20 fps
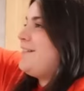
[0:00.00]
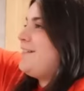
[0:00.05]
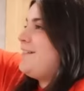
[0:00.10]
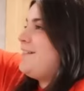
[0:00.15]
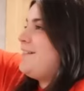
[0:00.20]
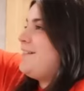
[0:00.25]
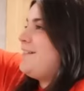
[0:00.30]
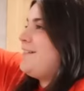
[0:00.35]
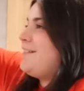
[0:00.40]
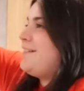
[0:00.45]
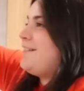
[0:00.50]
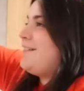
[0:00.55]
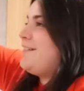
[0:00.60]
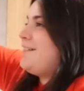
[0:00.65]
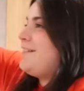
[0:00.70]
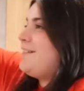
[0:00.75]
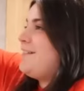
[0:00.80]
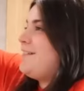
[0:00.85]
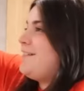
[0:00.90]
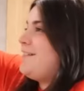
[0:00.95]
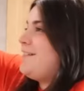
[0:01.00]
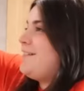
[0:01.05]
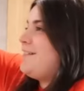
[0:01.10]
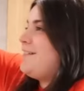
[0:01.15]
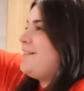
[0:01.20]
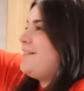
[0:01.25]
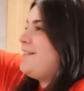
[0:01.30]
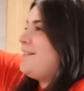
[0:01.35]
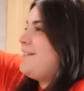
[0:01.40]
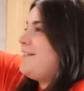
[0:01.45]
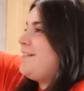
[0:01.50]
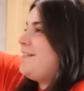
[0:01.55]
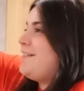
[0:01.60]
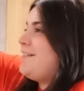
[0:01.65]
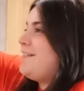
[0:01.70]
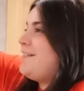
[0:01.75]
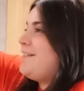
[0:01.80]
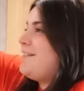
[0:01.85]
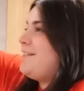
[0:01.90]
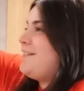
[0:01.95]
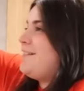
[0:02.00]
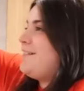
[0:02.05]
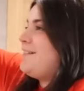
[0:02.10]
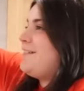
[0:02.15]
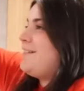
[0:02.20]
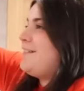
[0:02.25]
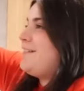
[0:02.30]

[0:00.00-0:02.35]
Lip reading: The person shown says nothing.